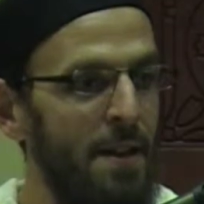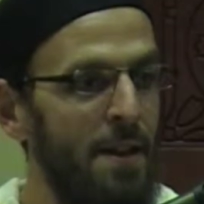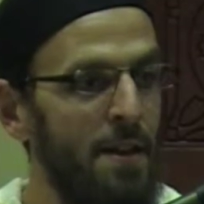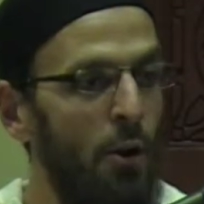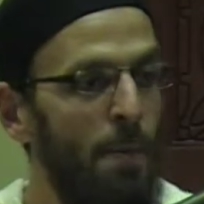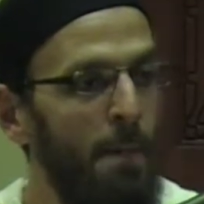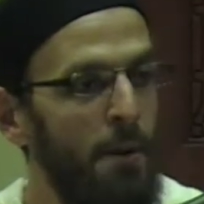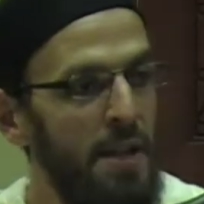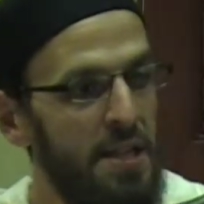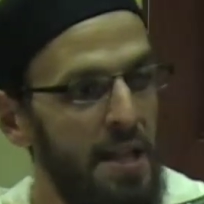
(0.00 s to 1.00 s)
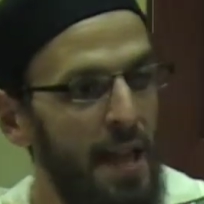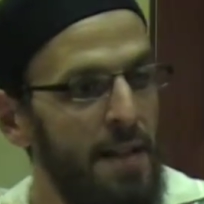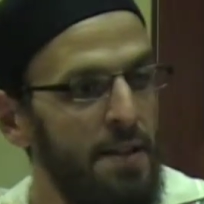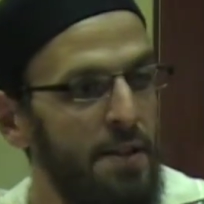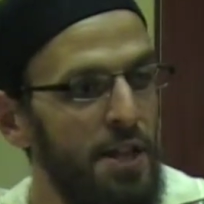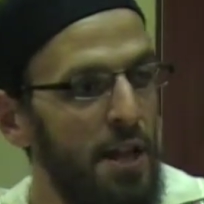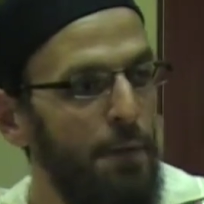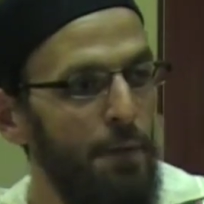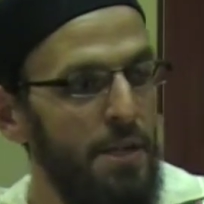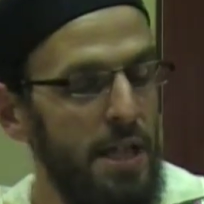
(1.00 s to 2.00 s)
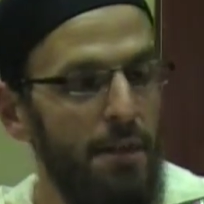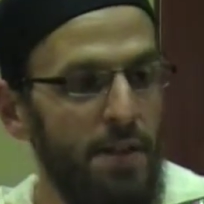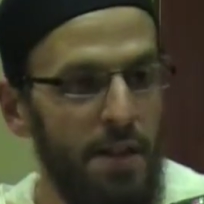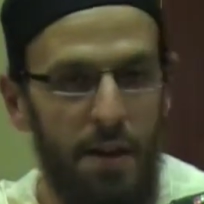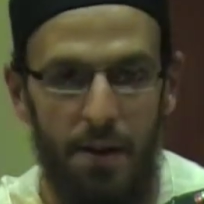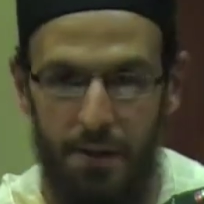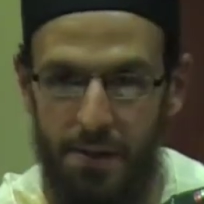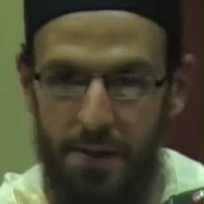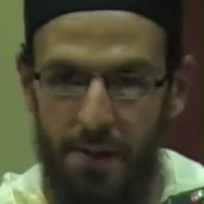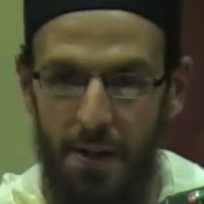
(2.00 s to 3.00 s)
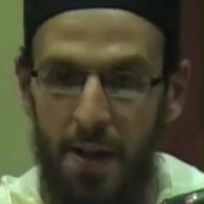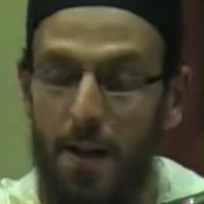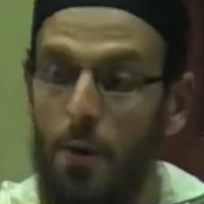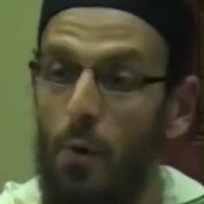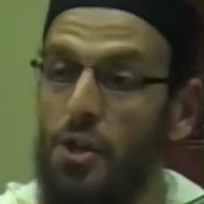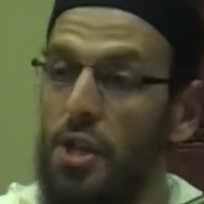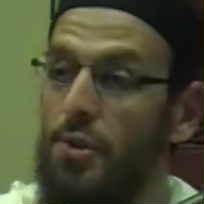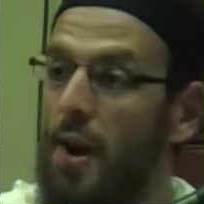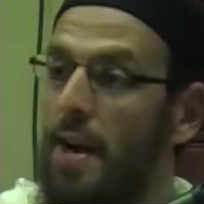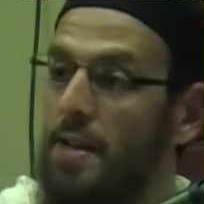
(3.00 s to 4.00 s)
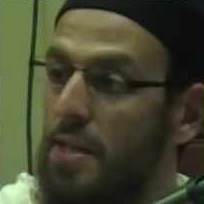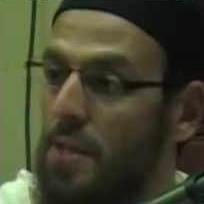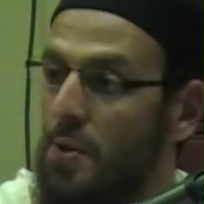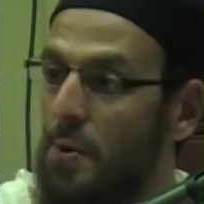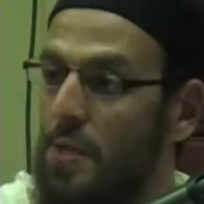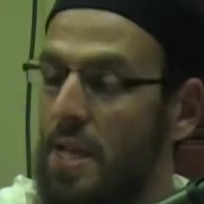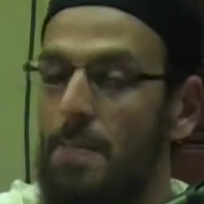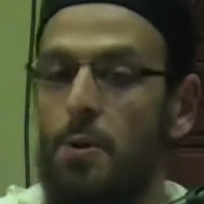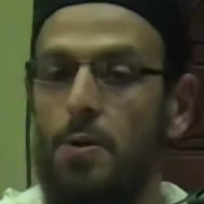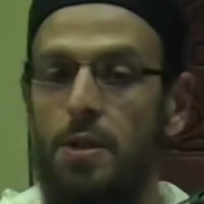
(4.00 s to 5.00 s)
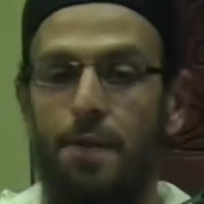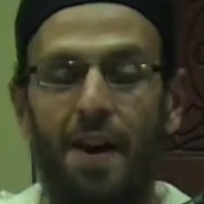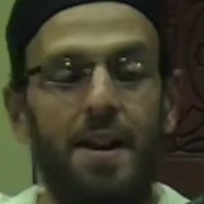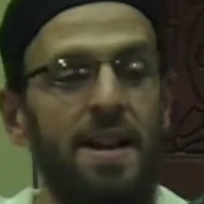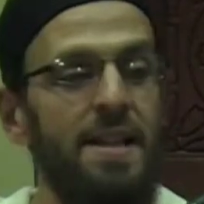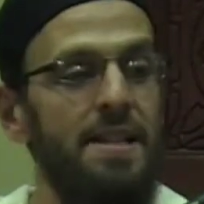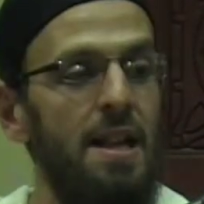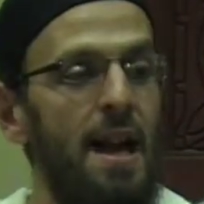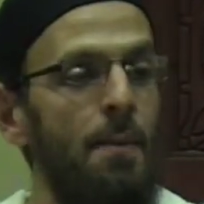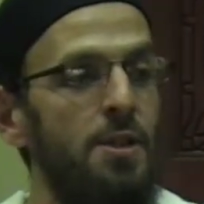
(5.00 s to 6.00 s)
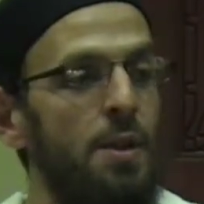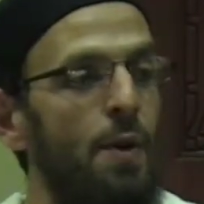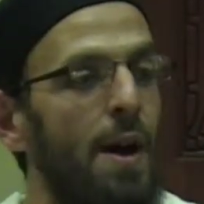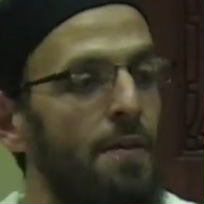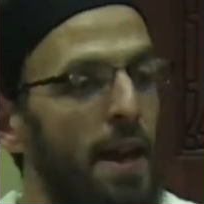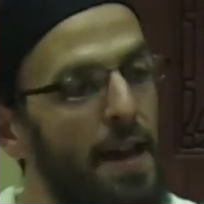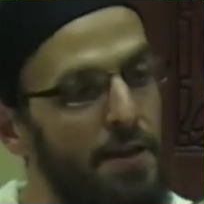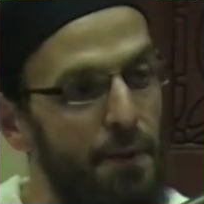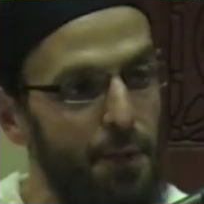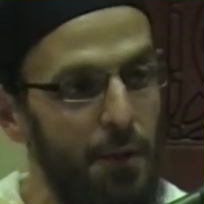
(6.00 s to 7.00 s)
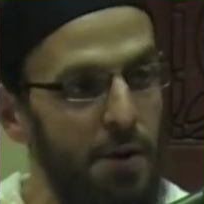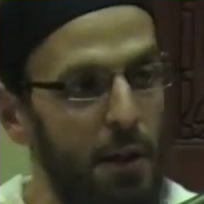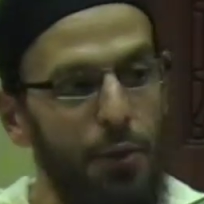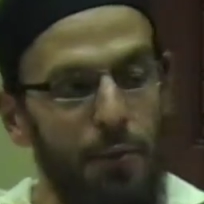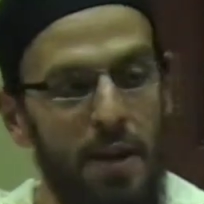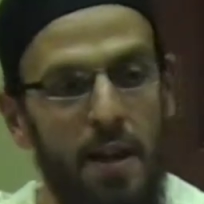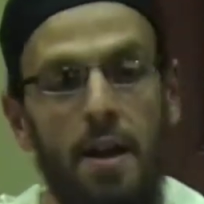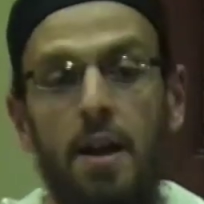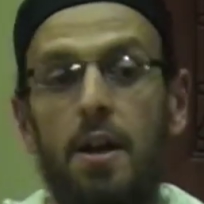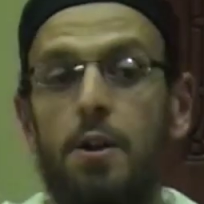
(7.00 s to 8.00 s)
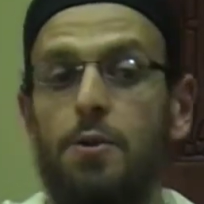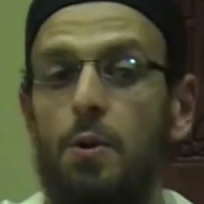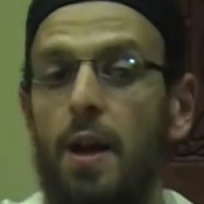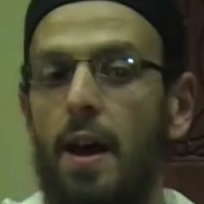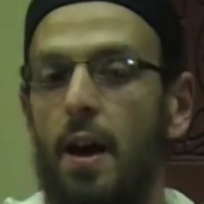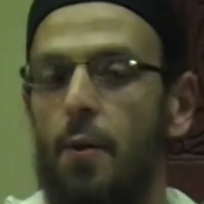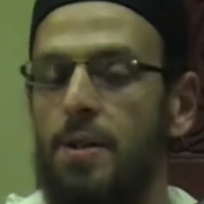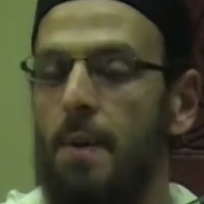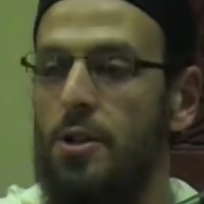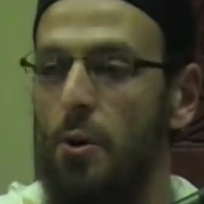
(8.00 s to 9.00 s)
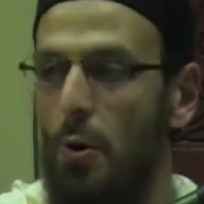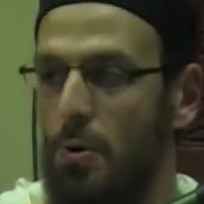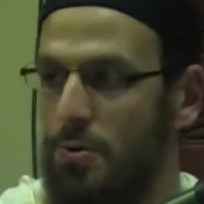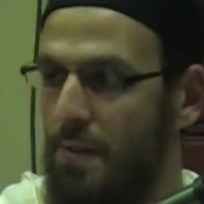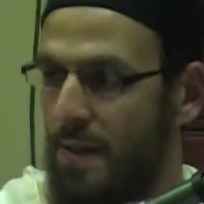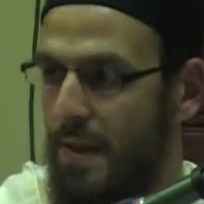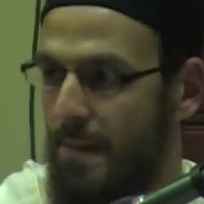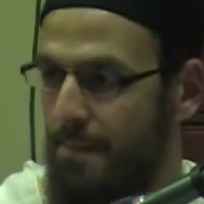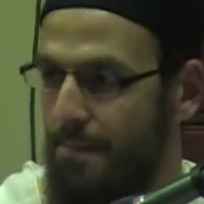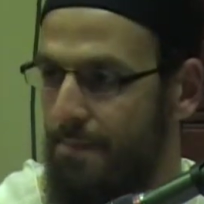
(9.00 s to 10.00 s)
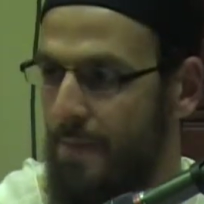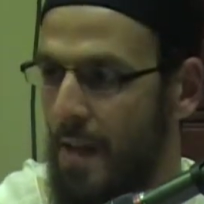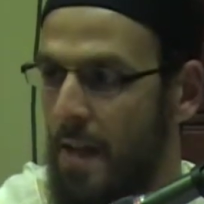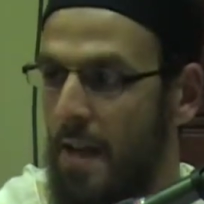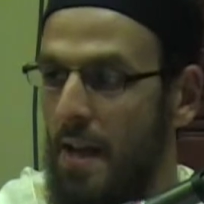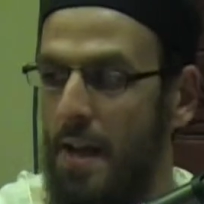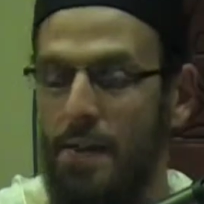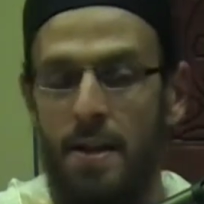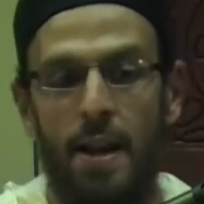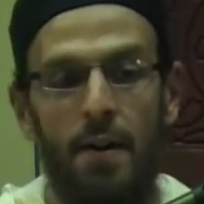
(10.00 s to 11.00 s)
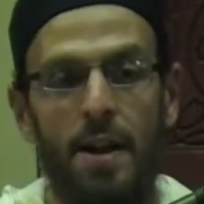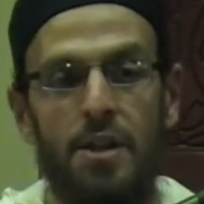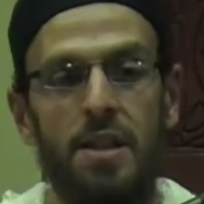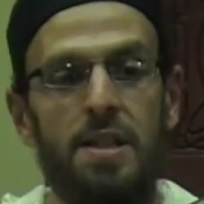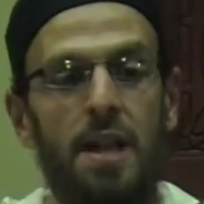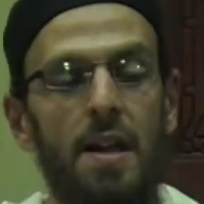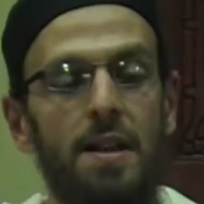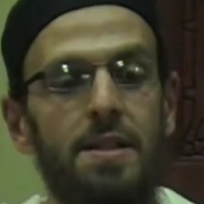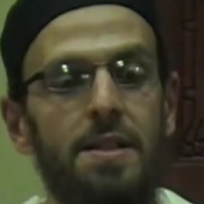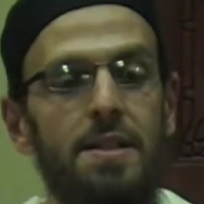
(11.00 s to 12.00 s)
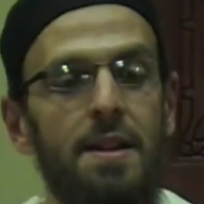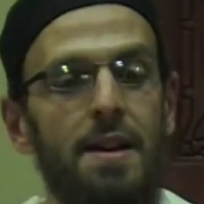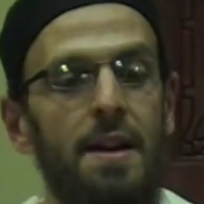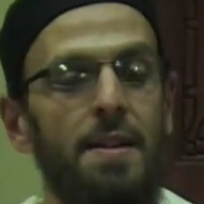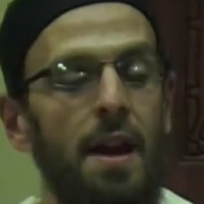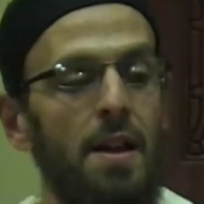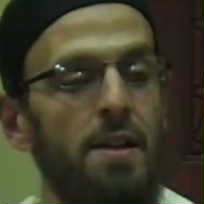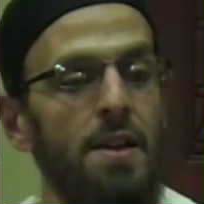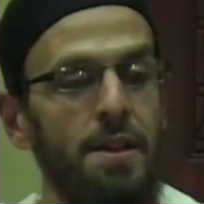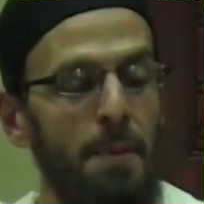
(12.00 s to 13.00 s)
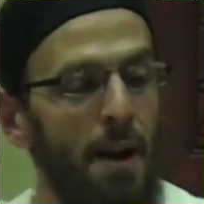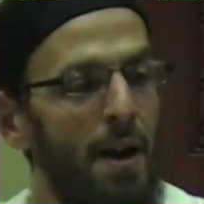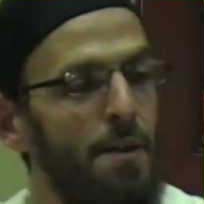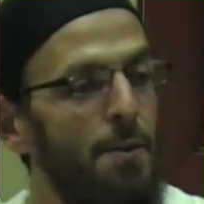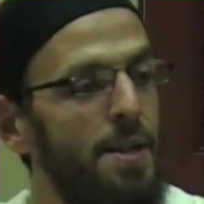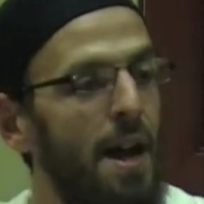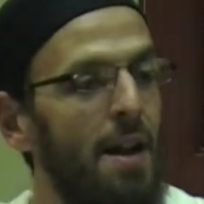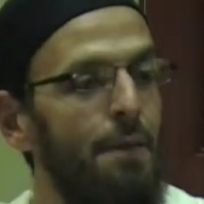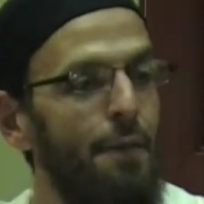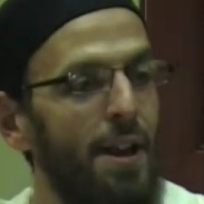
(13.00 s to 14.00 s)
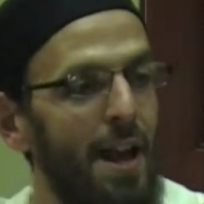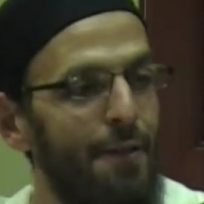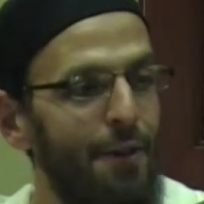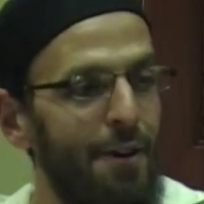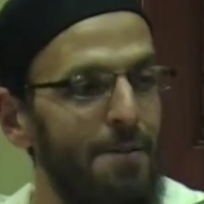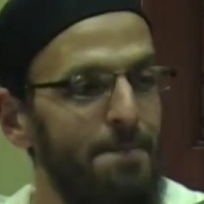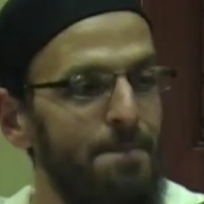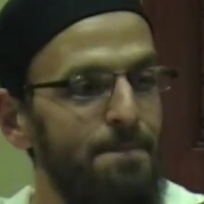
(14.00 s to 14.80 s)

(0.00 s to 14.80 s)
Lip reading: Now remember, he stayed in the jail for 7 years. When she tried to seduce him, Yusuf alayhi salam was around the age of 33. Zulaykha was much older than him. And the narrations tell us that Allah subhanahu wa ta'ala forgave her,